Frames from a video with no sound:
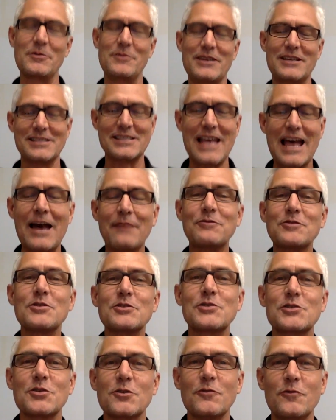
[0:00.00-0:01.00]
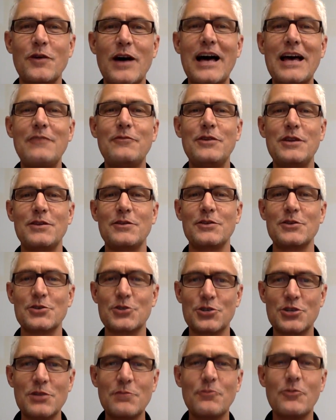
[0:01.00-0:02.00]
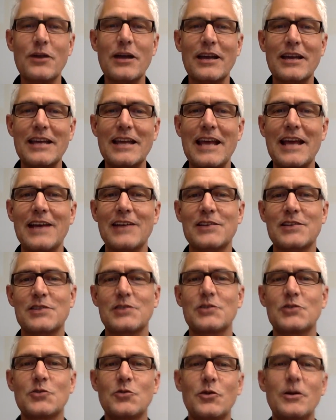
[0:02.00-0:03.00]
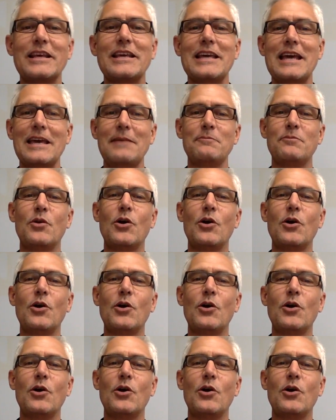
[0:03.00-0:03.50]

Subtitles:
because after surviving the shipwreck in Acts 28,